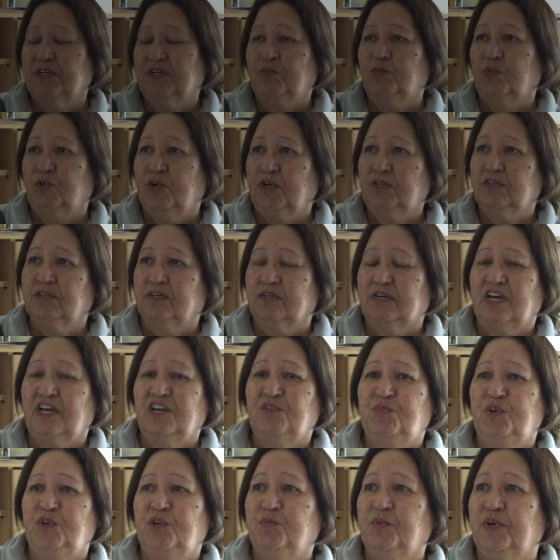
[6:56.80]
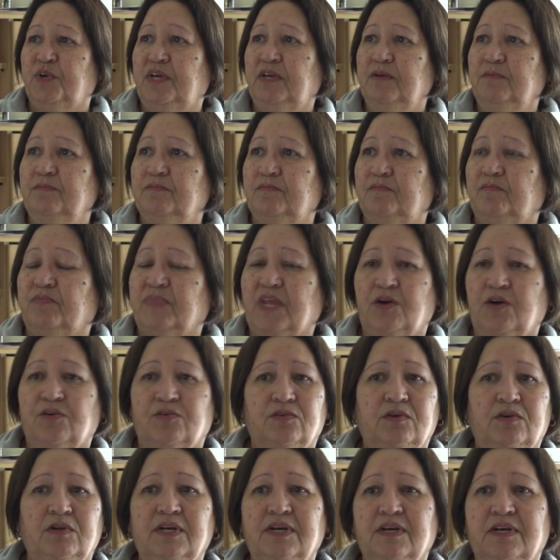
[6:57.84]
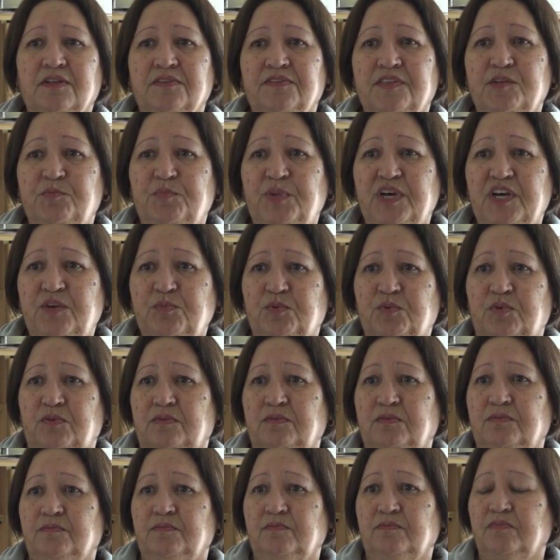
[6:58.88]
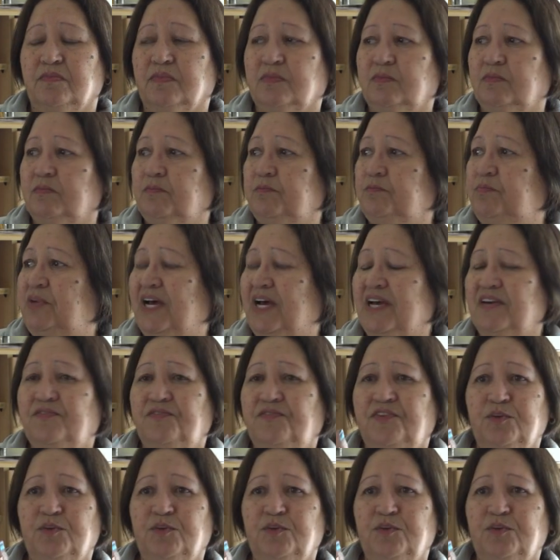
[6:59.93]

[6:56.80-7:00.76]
that worked on APB, they were all healthy people. Played